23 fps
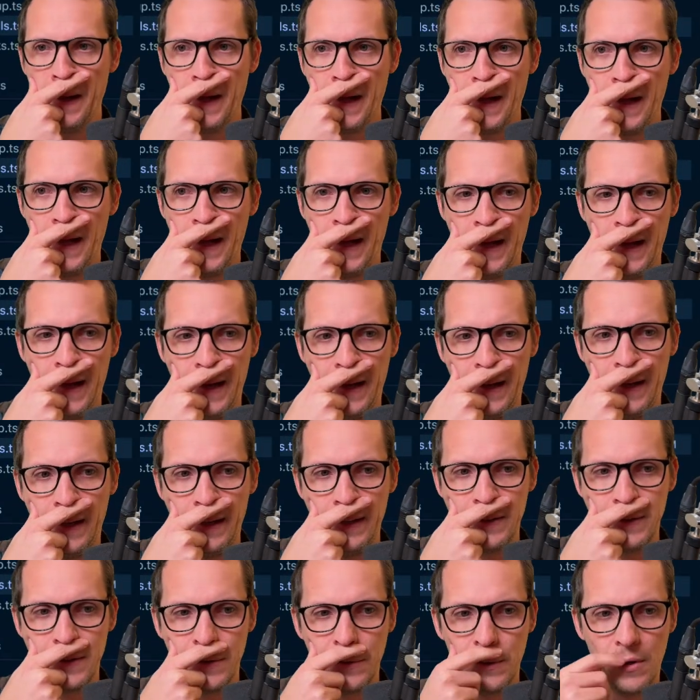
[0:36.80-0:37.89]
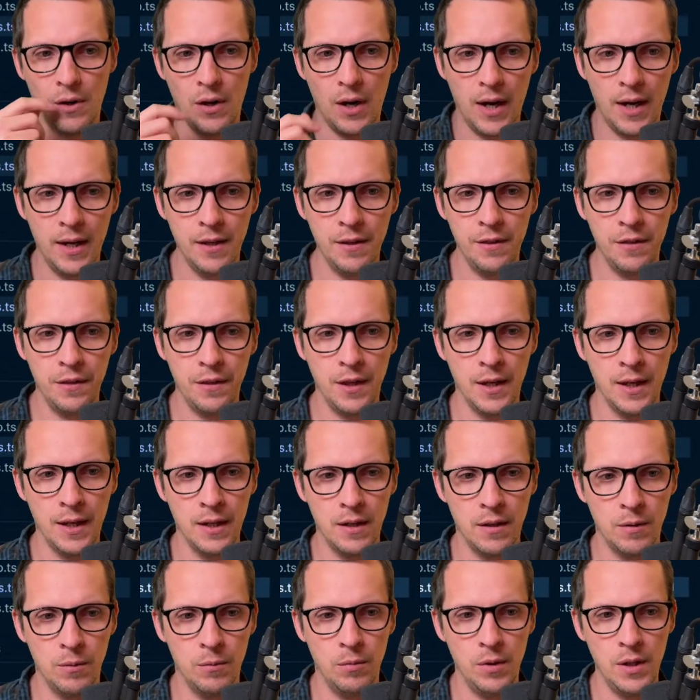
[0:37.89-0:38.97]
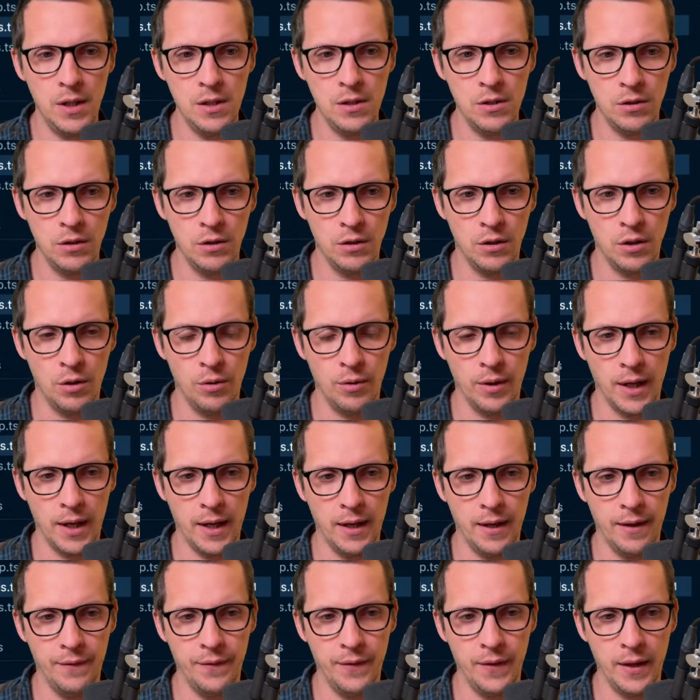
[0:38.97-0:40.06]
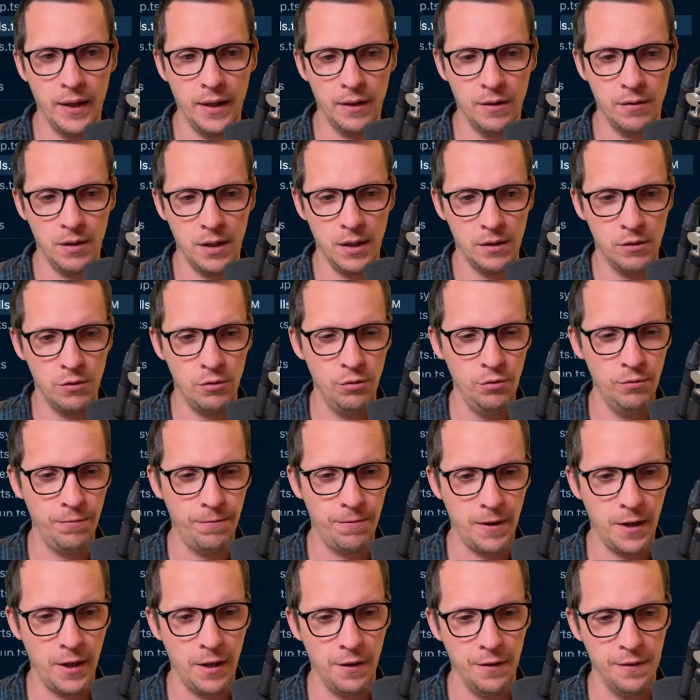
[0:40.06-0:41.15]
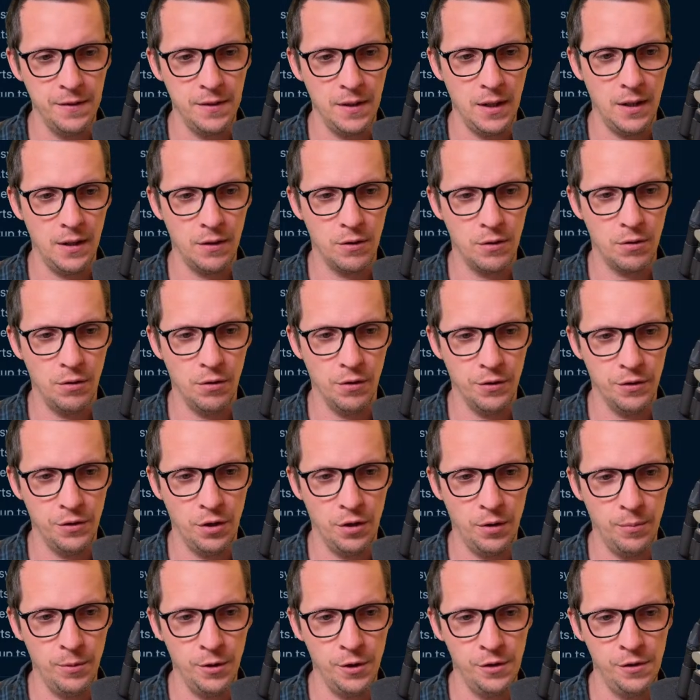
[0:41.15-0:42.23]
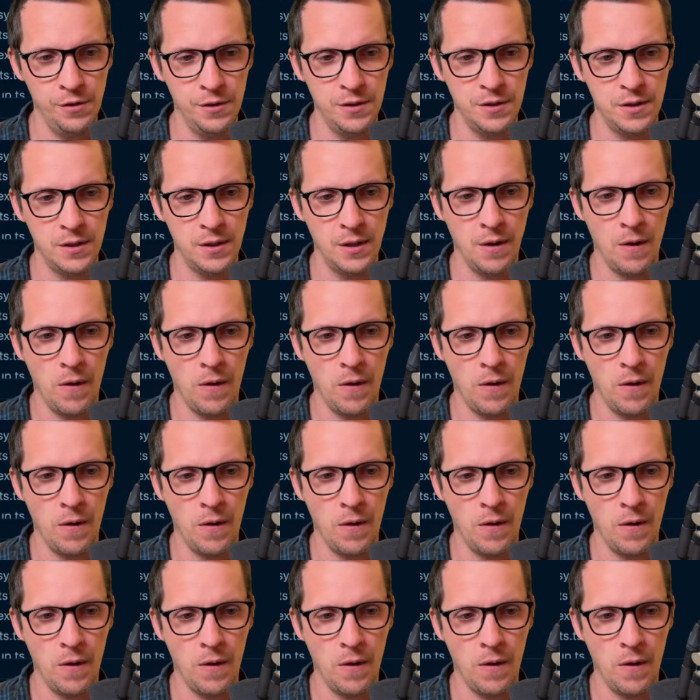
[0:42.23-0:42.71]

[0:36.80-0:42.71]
So I think we should go in and create two files here called terminals,